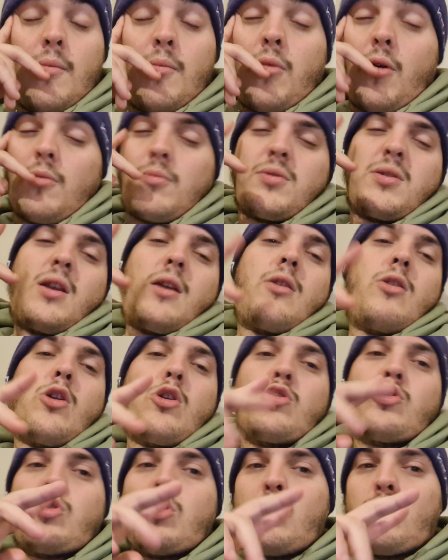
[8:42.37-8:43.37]
but I'm saying
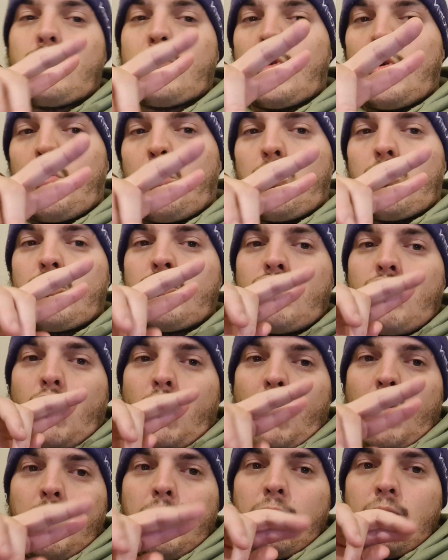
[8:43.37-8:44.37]
it a 2 2
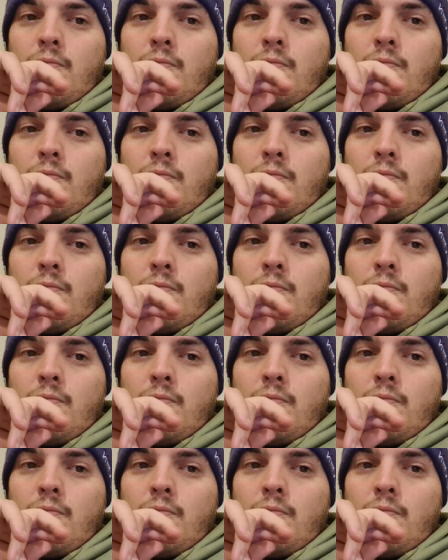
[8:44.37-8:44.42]
draw.